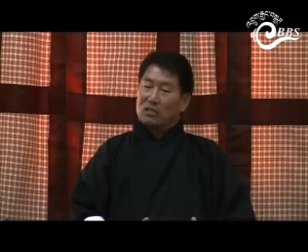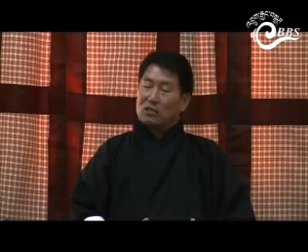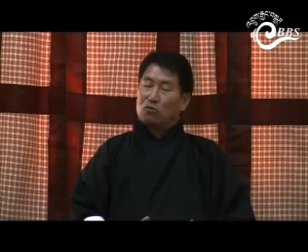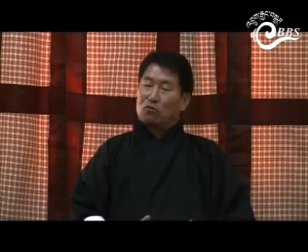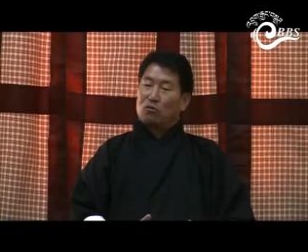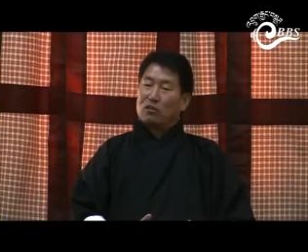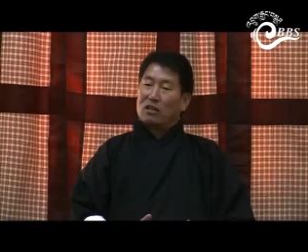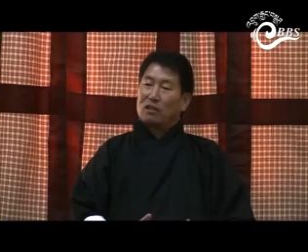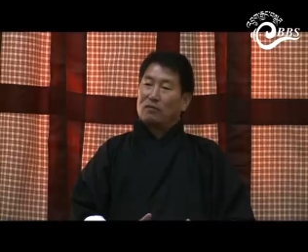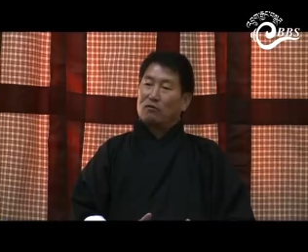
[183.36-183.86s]
Is
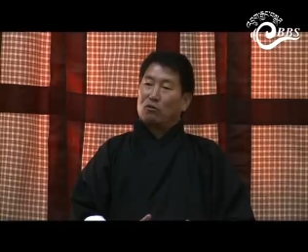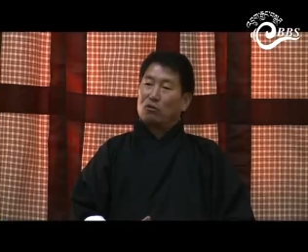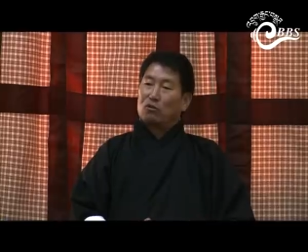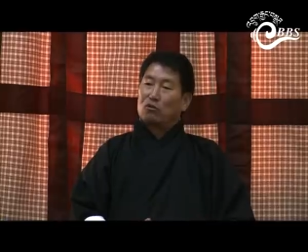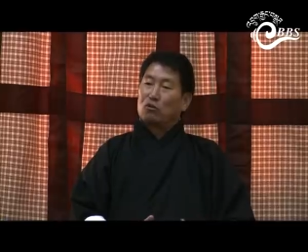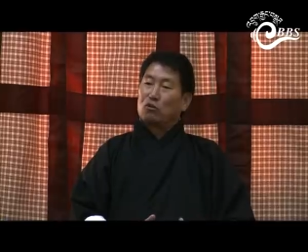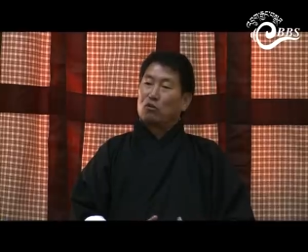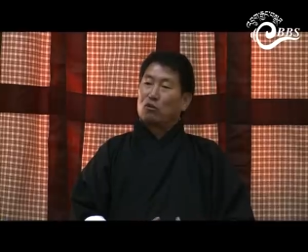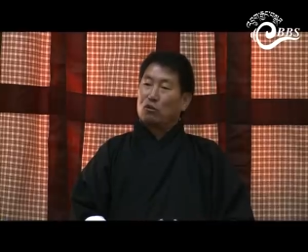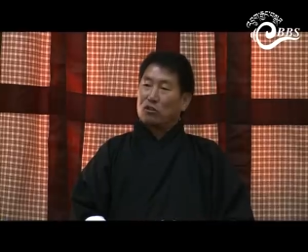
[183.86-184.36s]
we have
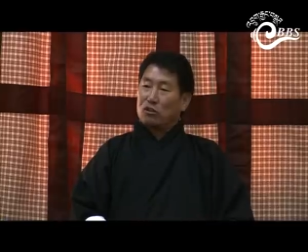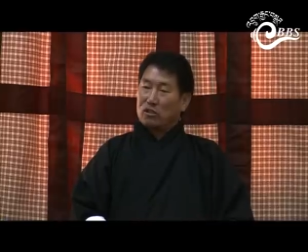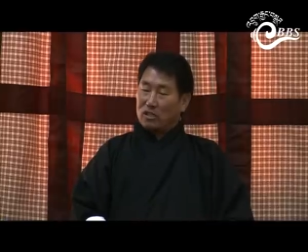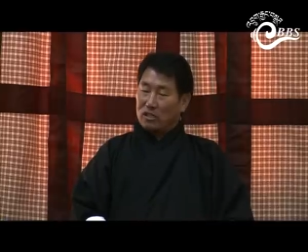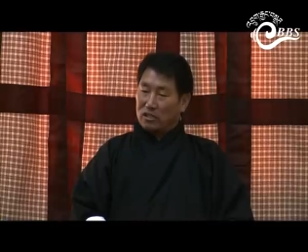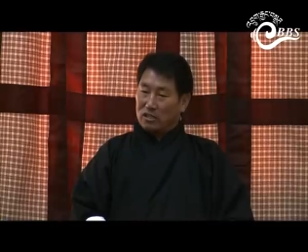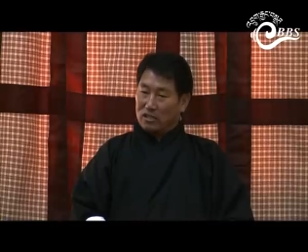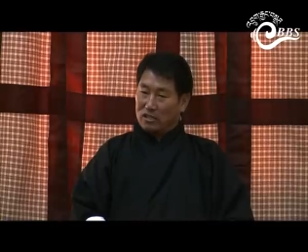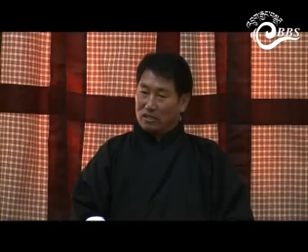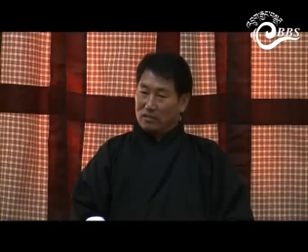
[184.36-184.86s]
also
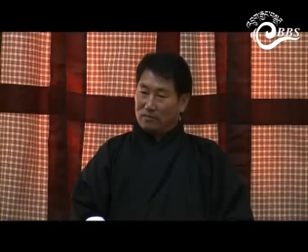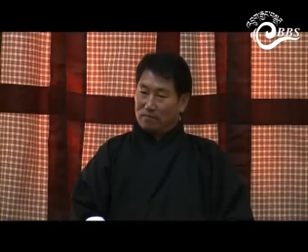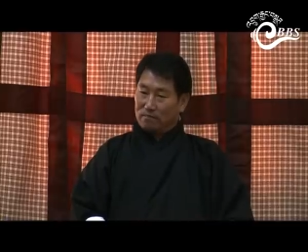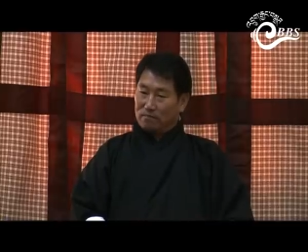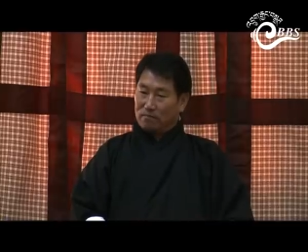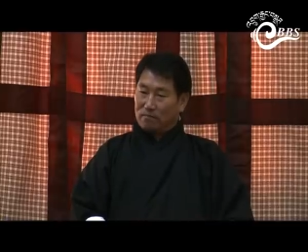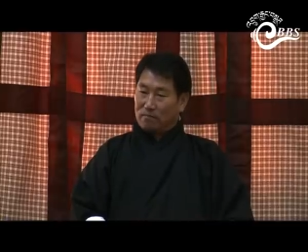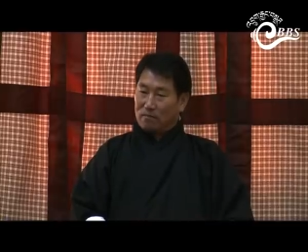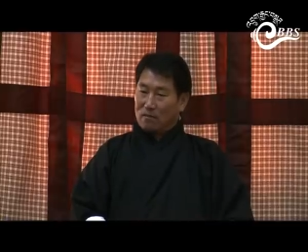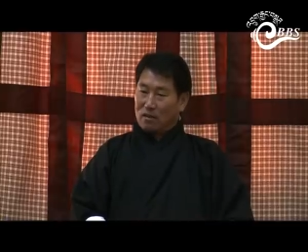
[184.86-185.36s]
questioned
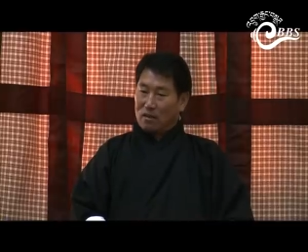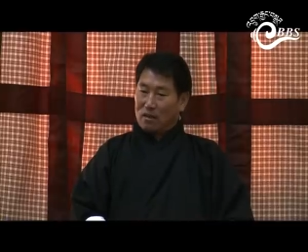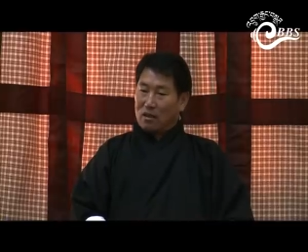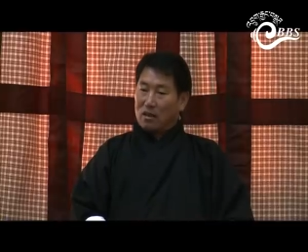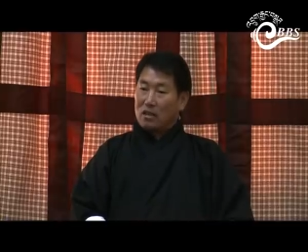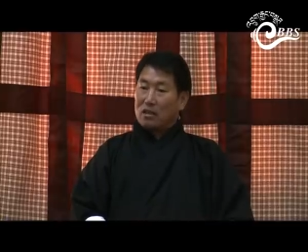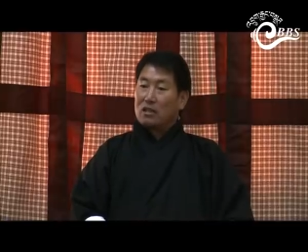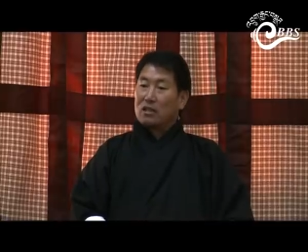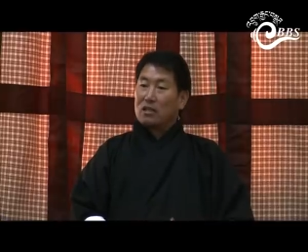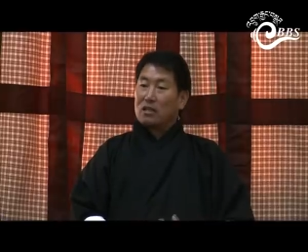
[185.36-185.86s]

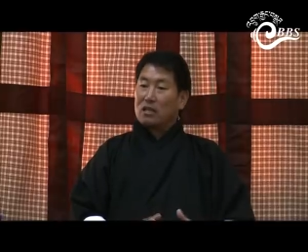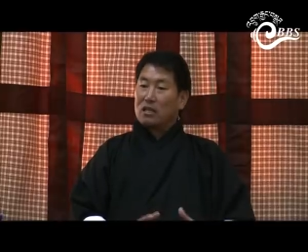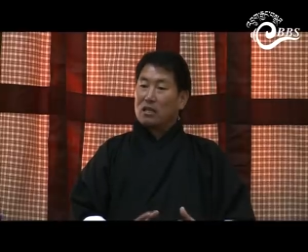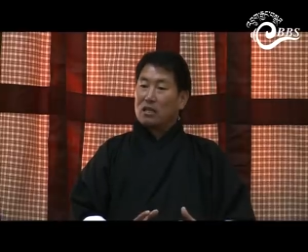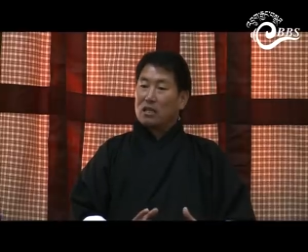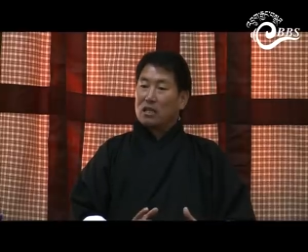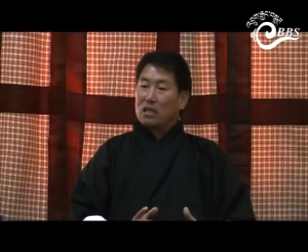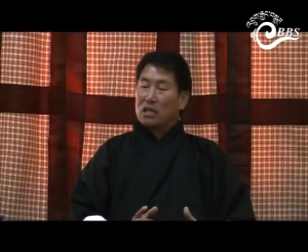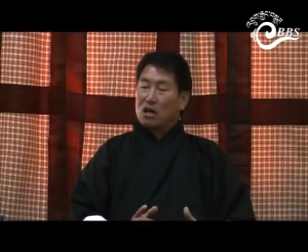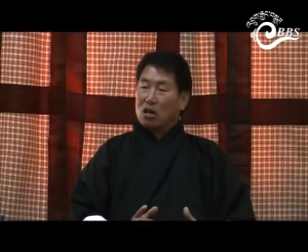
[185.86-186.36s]

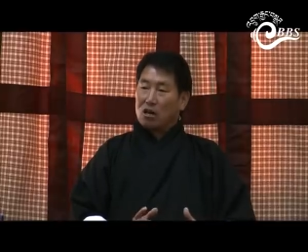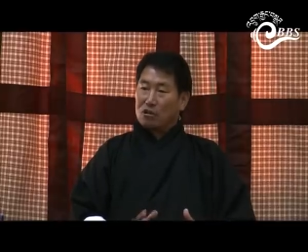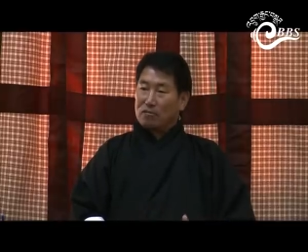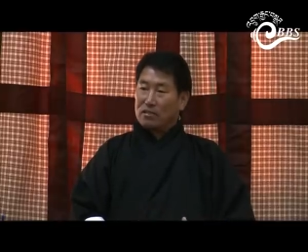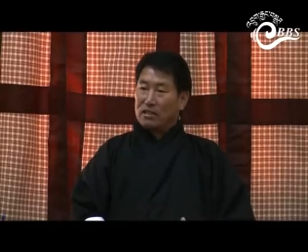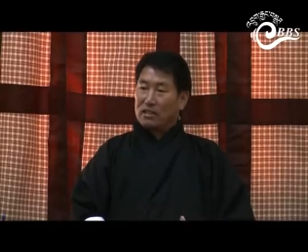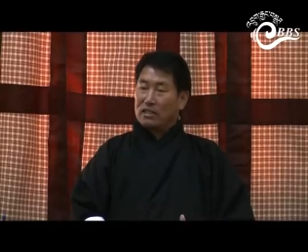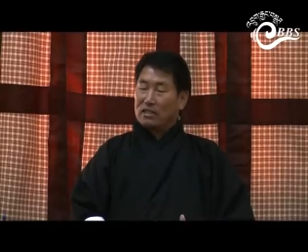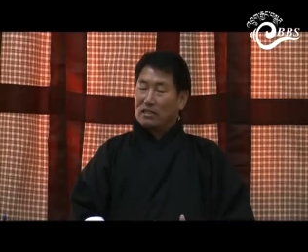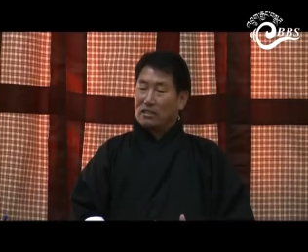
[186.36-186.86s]
the
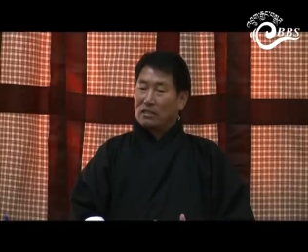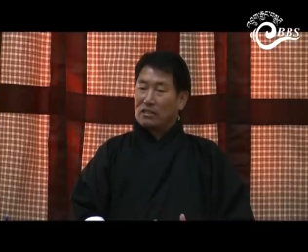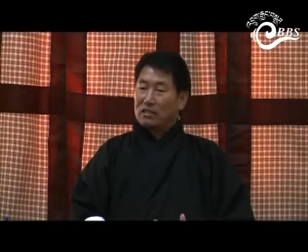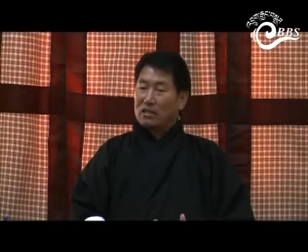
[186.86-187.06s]
government